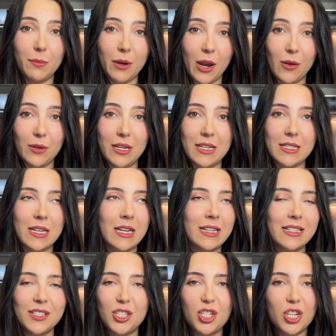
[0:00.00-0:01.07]
brownies,
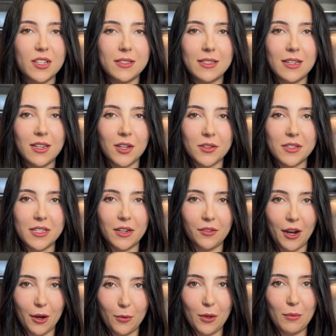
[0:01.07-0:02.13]
just did not sit
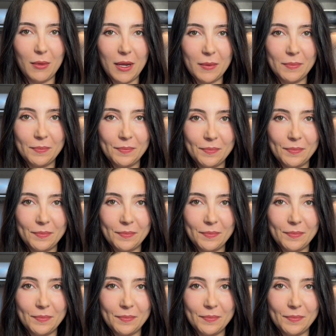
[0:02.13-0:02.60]
right with me.